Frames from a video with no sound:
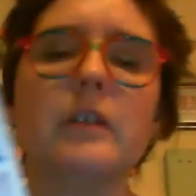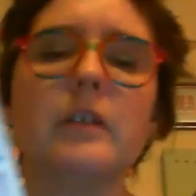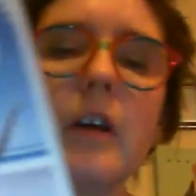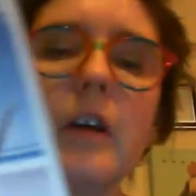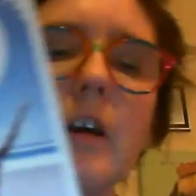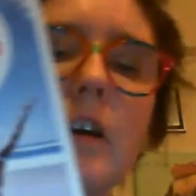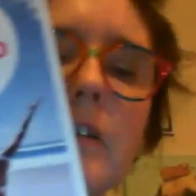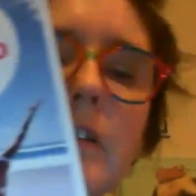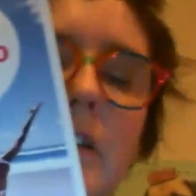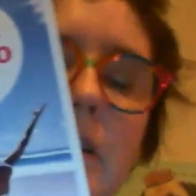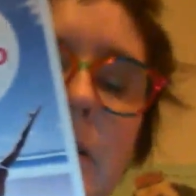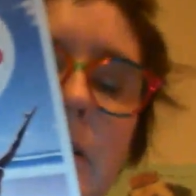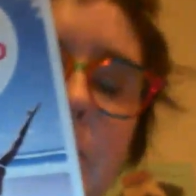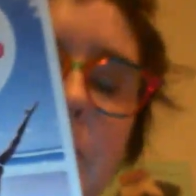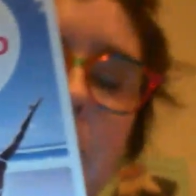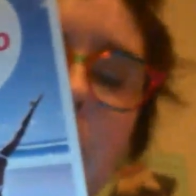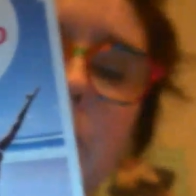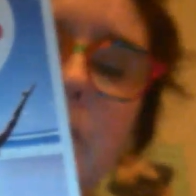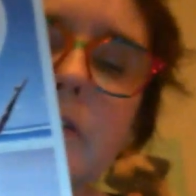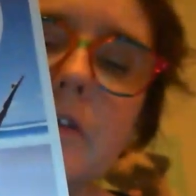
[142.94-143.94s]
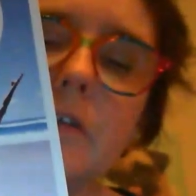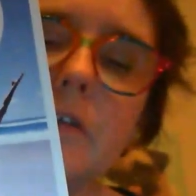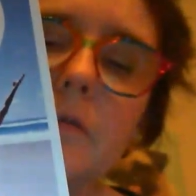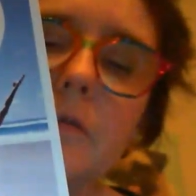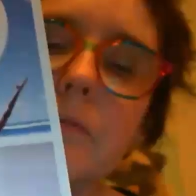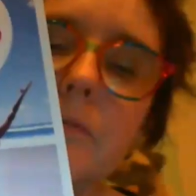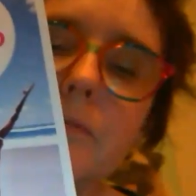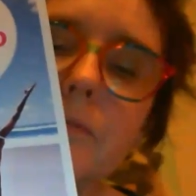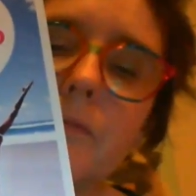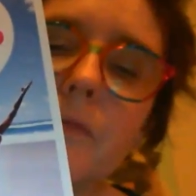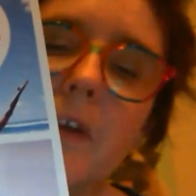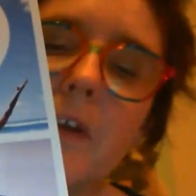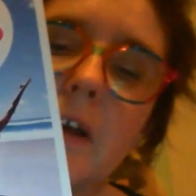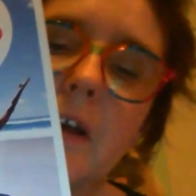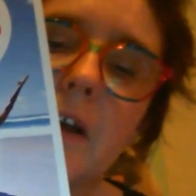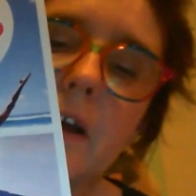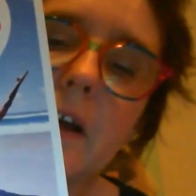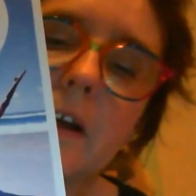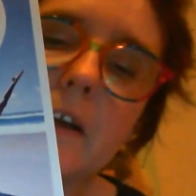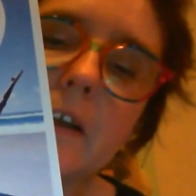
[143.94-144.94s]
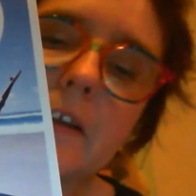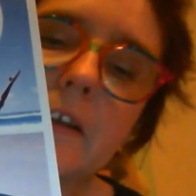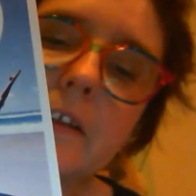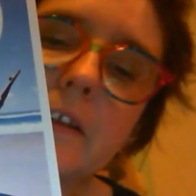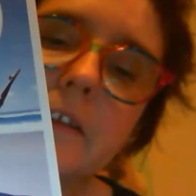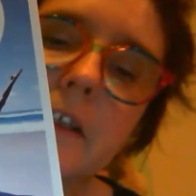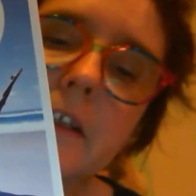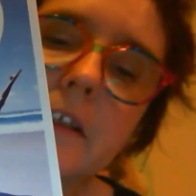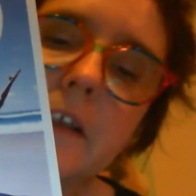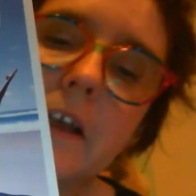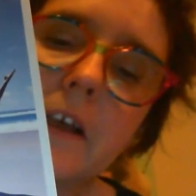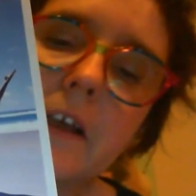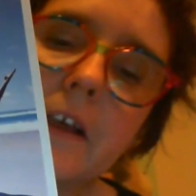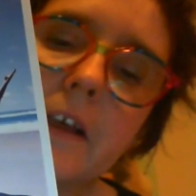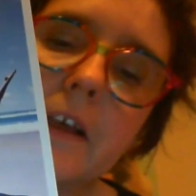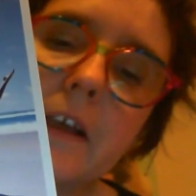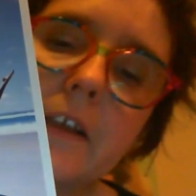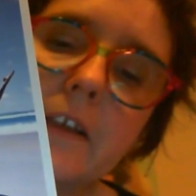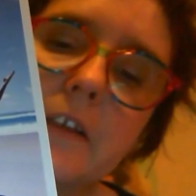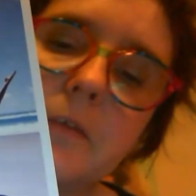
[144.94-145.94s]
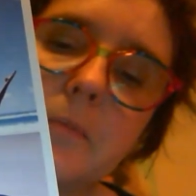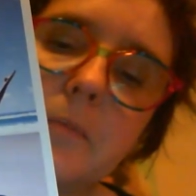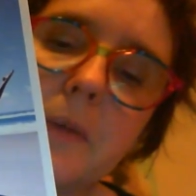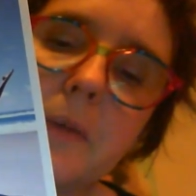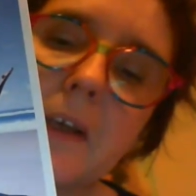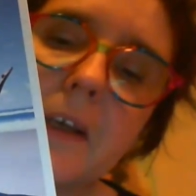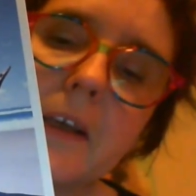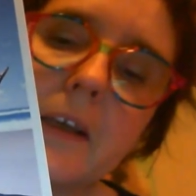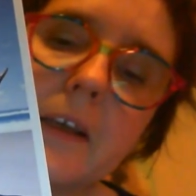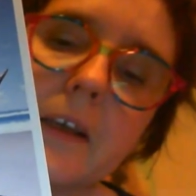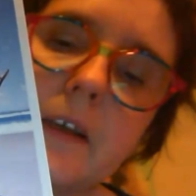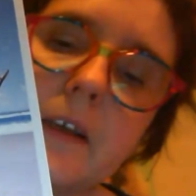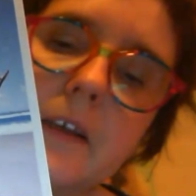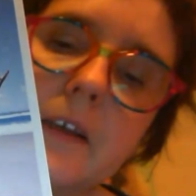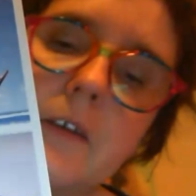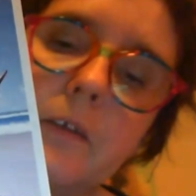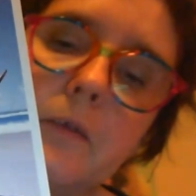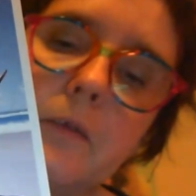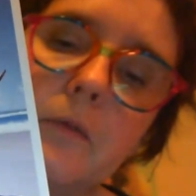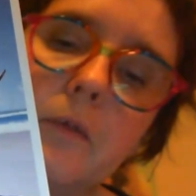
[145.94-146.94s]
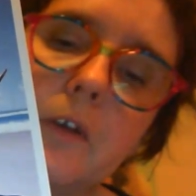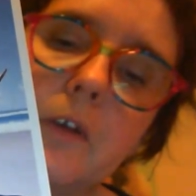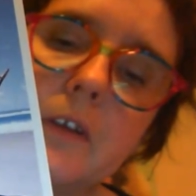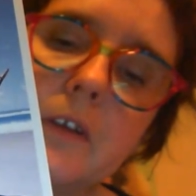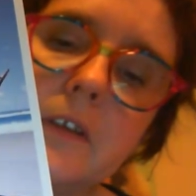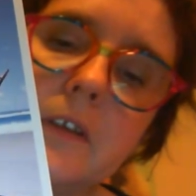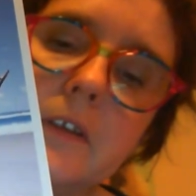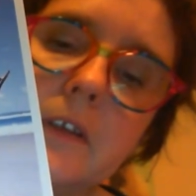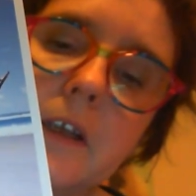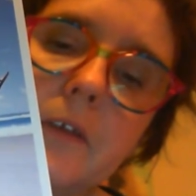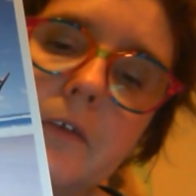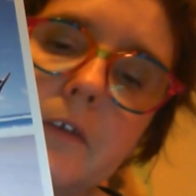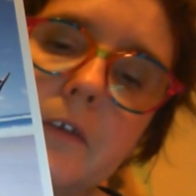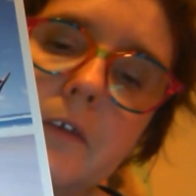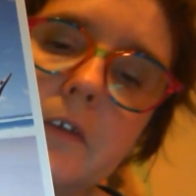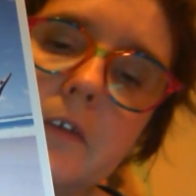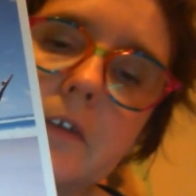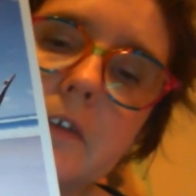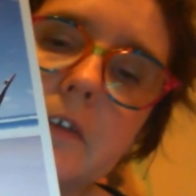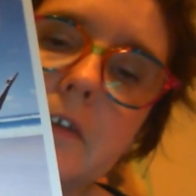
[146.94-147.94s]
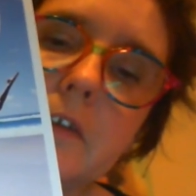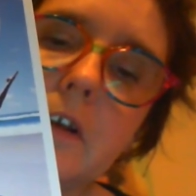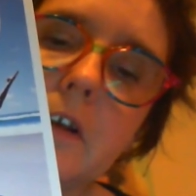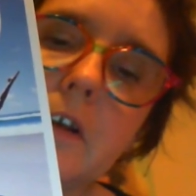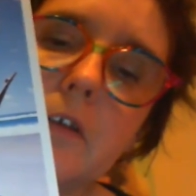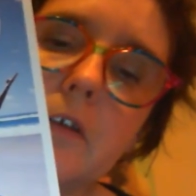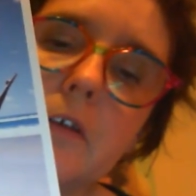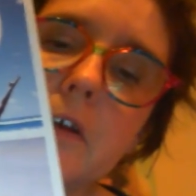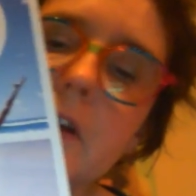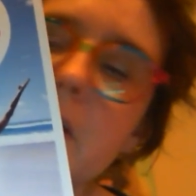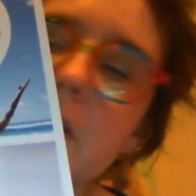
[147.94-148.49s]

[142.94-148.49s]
a code at the bottom. Can you see that? It's pink17. So